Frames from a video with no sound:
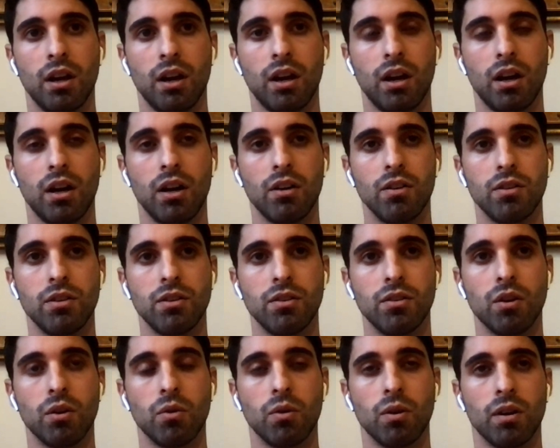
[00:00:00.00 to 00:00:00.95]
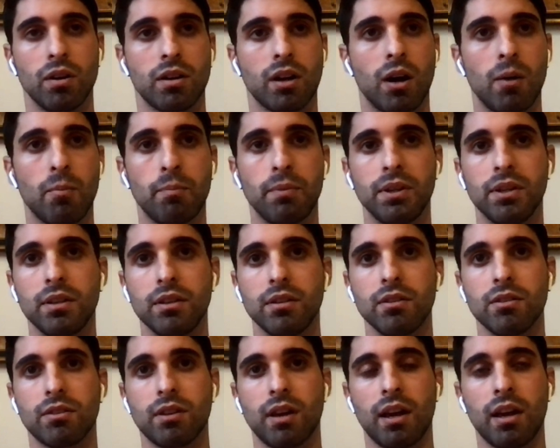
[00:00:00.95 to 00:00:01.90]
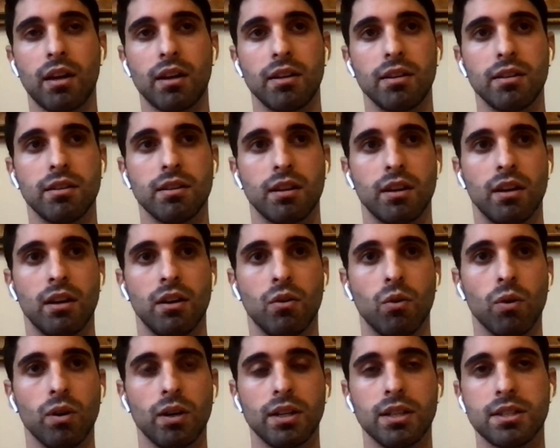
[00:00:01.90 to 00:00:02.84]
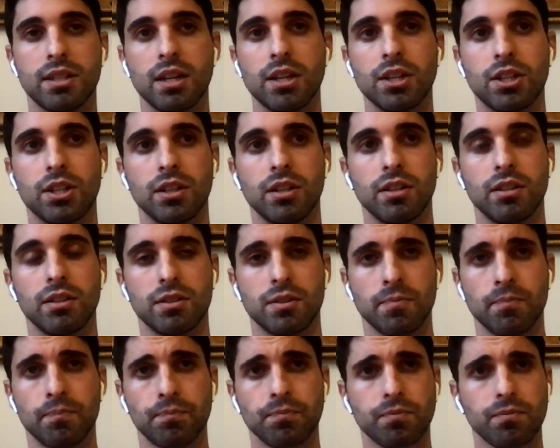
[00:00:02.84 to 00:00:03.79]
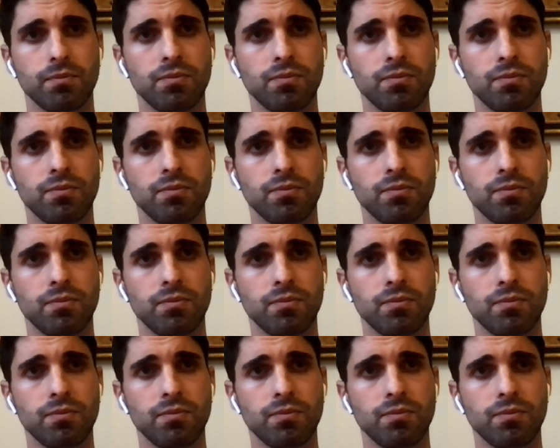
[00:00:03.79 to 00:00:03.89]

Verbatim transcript: uh, you know, companies and organizations